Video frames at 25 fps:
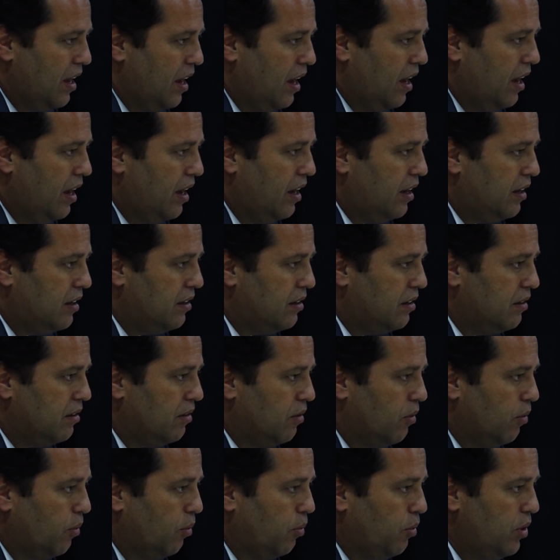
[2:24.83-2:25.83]
and
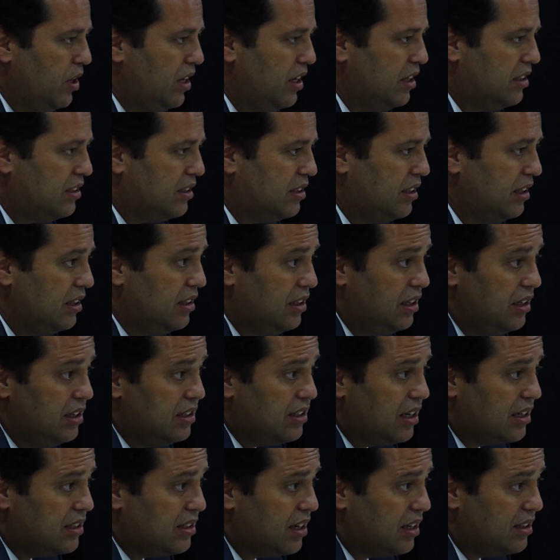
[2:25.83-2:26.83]
we see
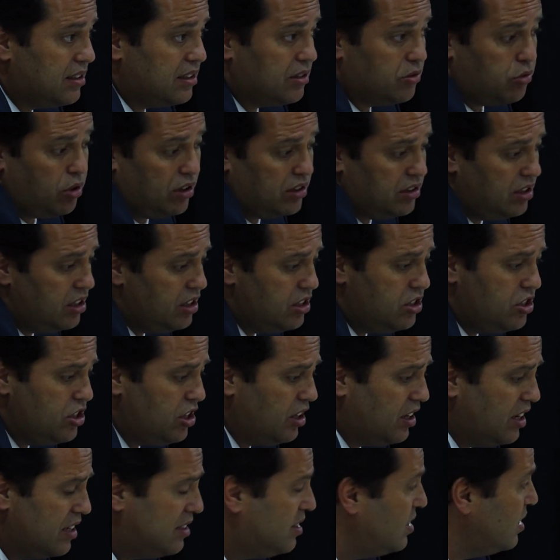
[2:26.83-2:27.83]
this as a
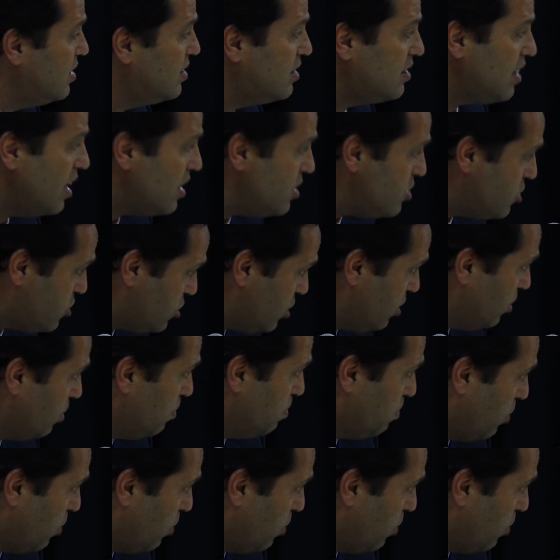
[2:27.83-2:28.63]
strategic existential